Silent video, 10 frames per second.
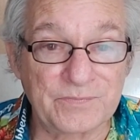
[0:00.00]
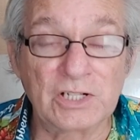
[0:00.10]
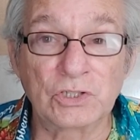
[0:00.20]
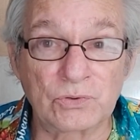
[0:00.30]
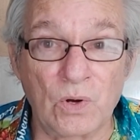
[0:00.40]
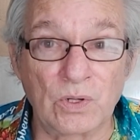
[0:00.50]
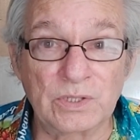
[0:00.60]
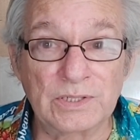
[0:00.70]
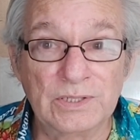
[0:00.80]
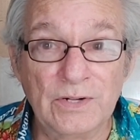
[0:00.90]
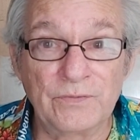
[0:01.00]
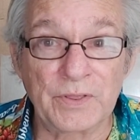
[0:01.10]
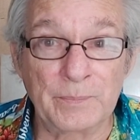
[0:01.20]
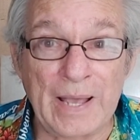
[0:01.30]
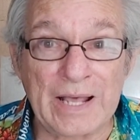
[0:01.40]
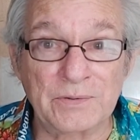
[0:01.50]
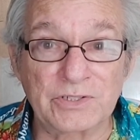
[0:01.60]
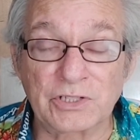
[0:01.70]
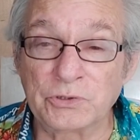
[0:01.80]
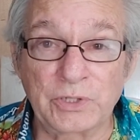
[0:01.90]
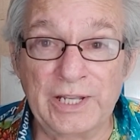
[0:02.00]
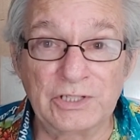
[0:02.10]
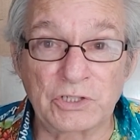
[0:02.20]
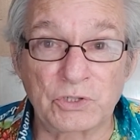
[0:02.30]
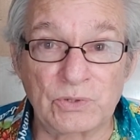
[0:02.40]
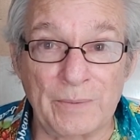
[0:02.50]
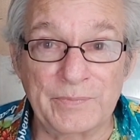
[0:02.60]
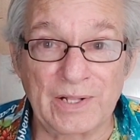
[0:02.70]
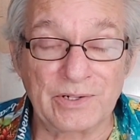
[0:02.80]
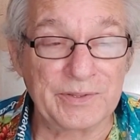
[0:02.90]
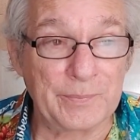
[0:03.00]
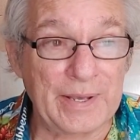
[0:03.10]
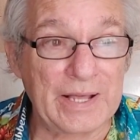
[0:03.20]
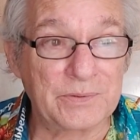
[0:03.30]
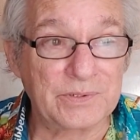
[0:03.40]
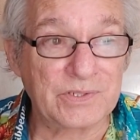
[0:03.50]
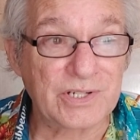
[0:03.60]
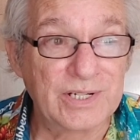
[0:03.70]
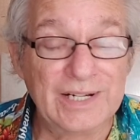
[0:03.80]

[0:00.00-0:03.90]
controller for the batteries, because you can't just drop that on the batteries.